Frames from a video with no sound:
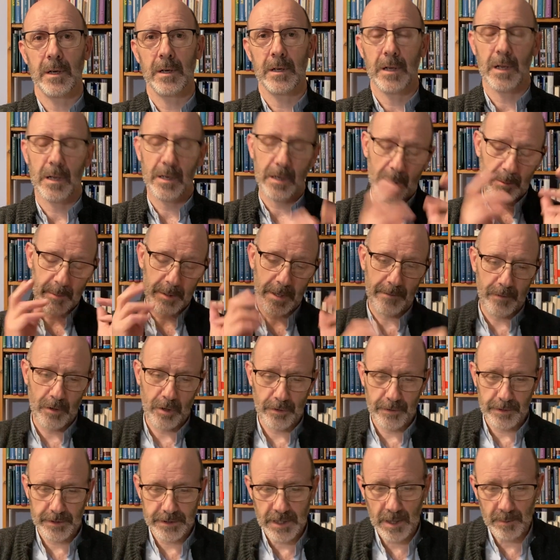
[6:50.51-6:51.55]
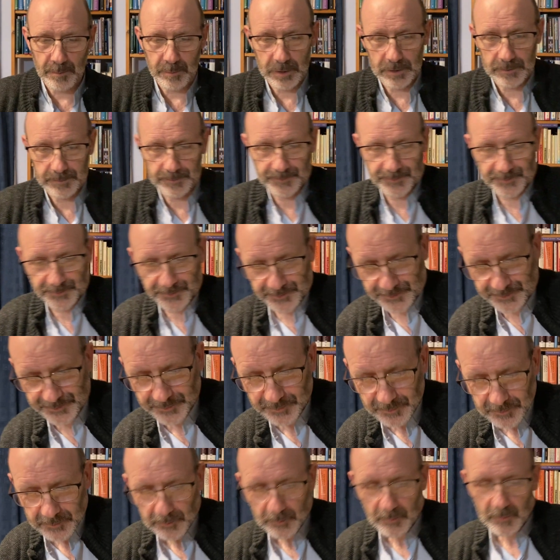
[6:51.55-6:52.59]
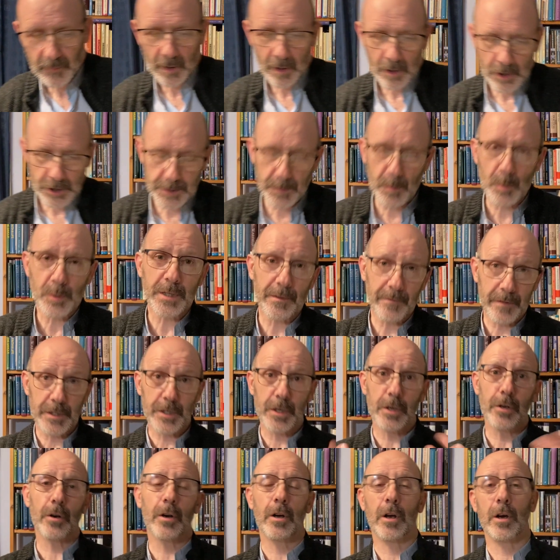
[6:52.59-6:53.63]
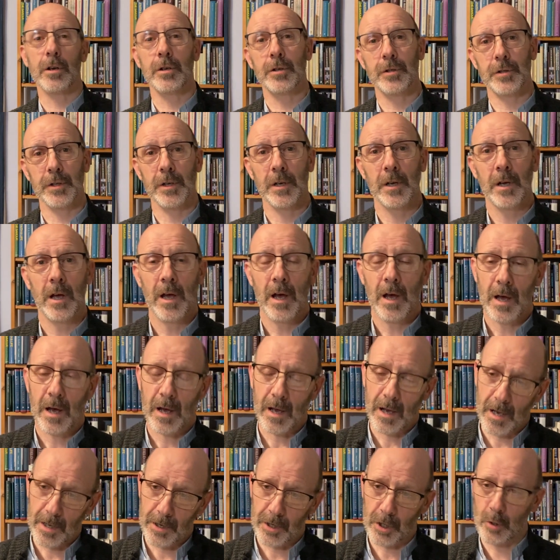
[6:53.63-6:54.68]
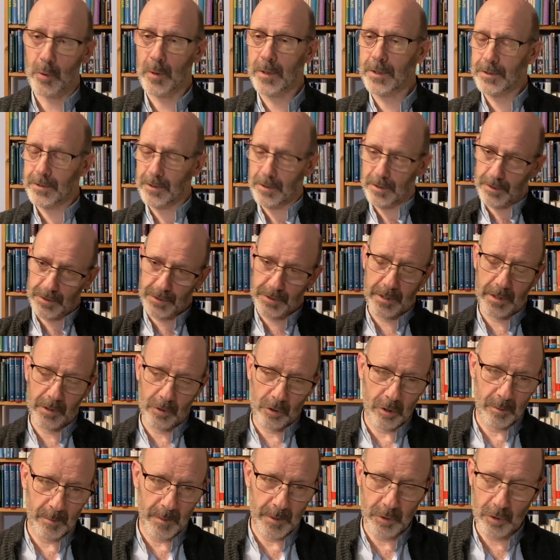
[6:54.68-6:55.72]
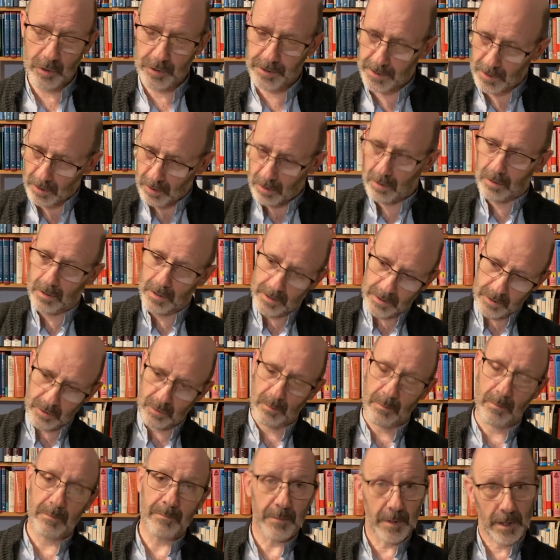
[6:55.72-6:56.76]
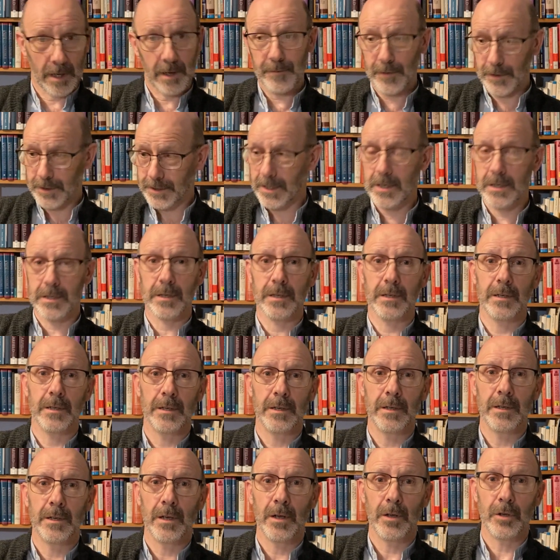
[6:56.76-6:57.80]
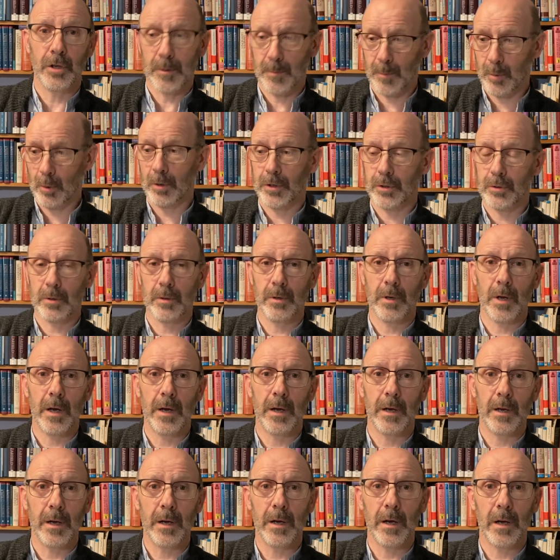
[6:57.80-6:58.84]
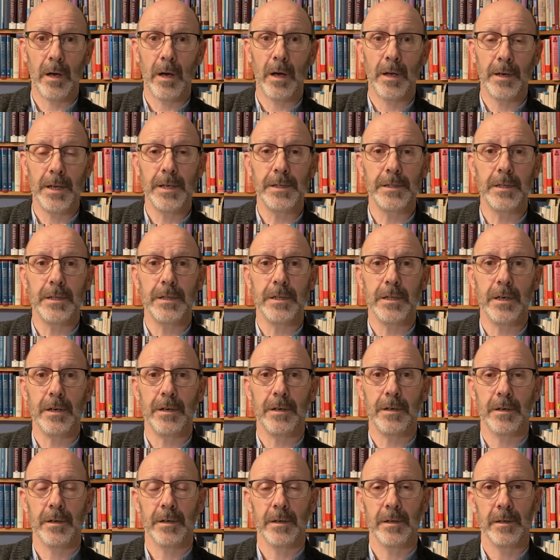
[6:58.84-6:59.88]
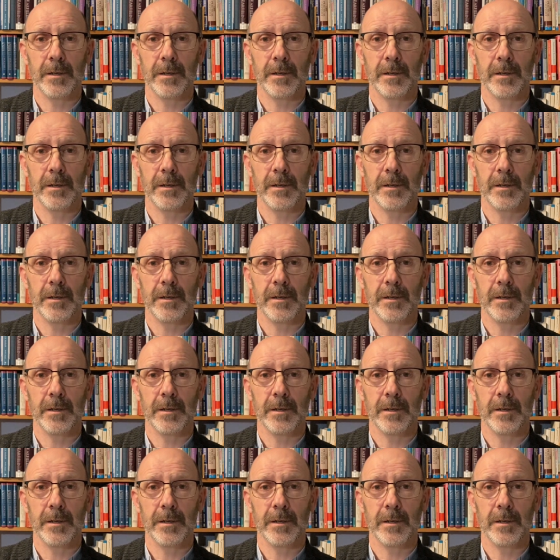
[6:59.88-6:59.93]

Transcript: Let me give you another example. Suppose I visit your house and I go into the sitting room and you say, oh, you know, have a seat. And you point to a, an easy chair.